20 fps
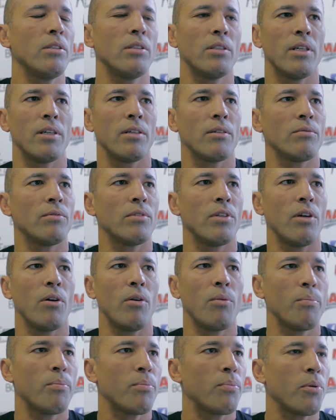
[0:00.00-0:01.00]
their
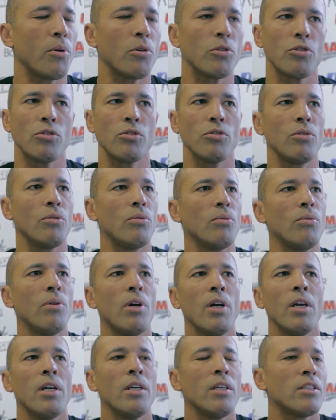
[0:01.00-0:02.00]
personal
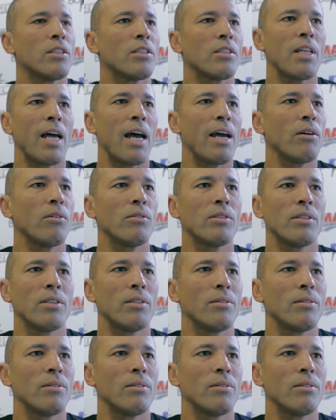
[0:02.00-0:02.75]
style.